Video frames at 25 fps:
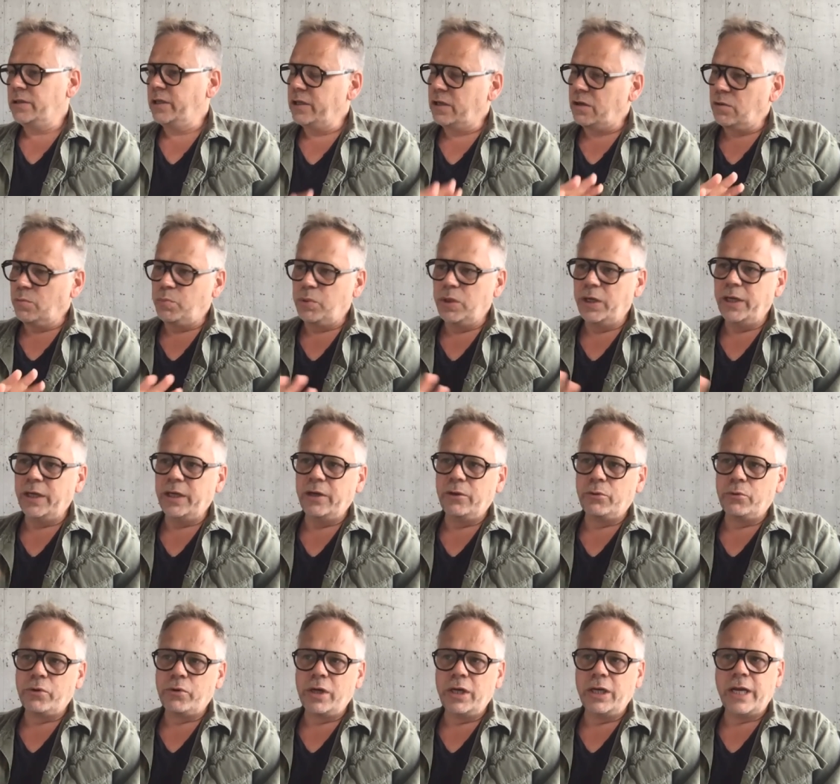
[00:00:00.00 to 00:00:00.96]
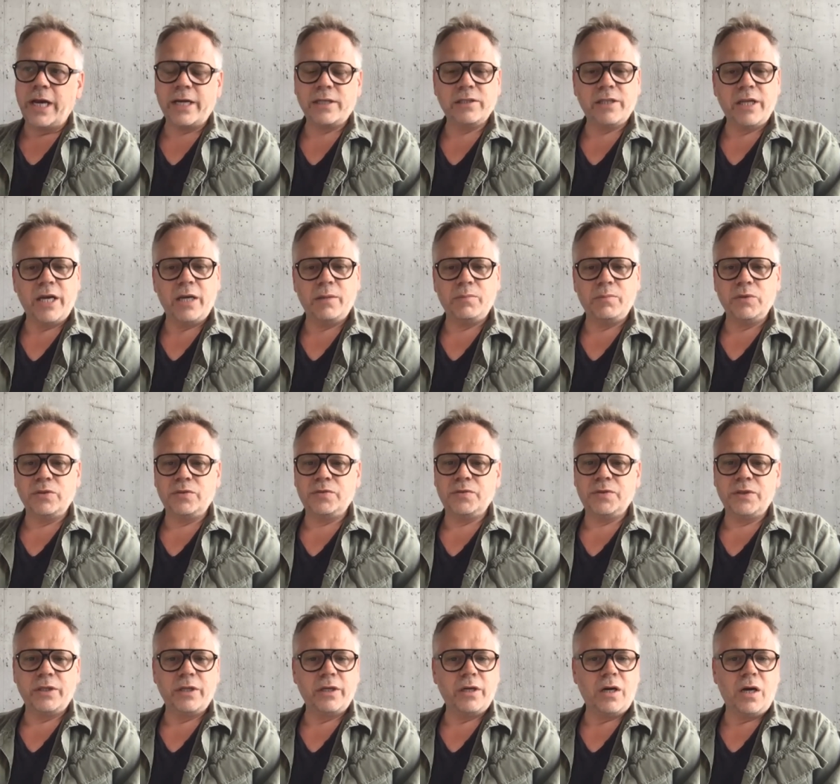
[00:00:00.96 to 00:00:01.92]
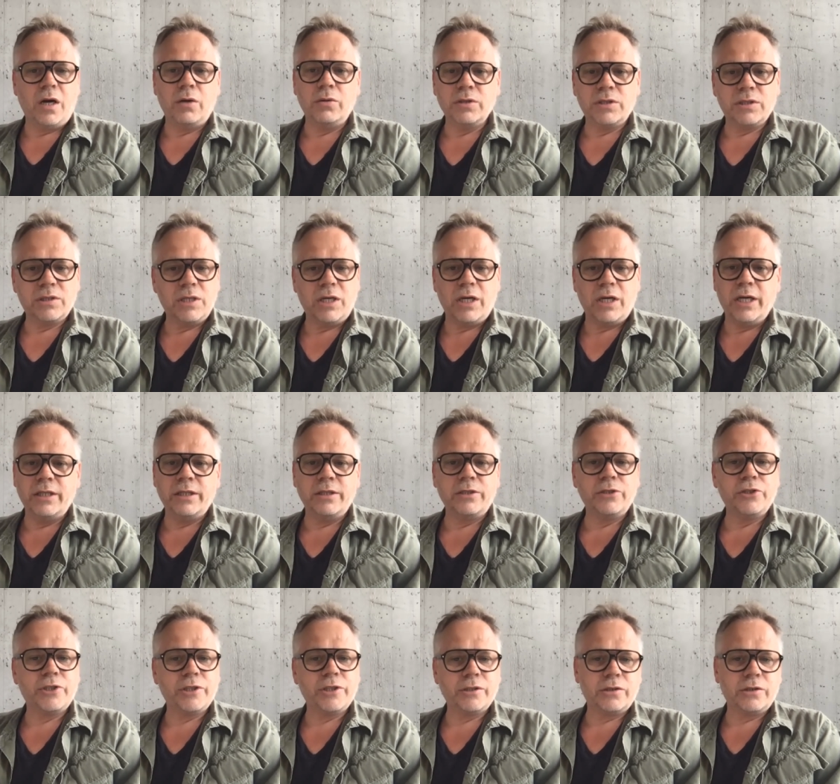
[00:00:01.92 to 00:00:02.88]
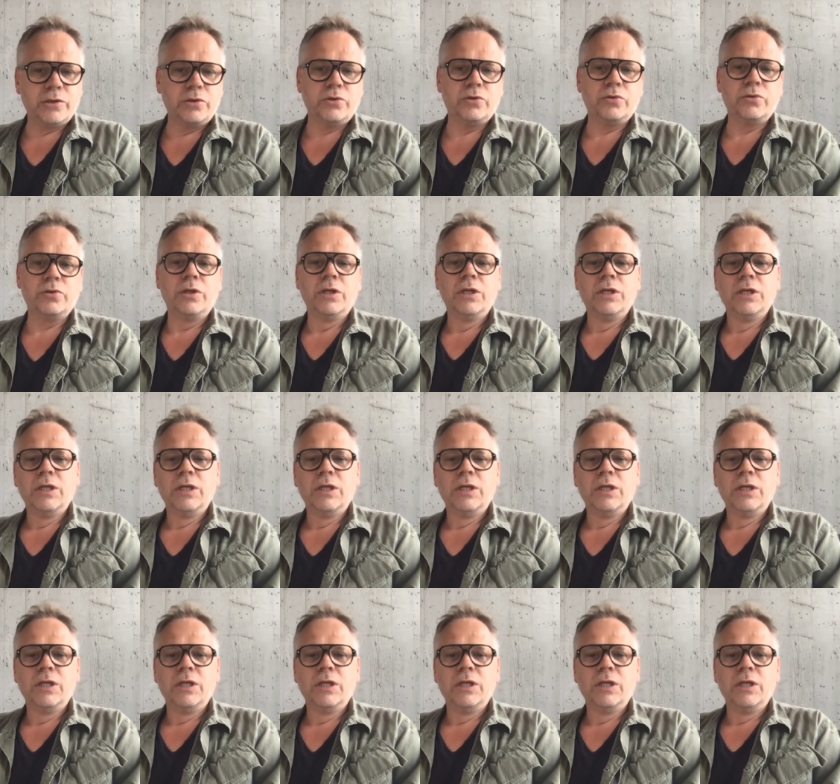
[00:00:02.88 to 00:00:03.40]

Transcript: in a completely relaxed atmosphere outside in a chateau.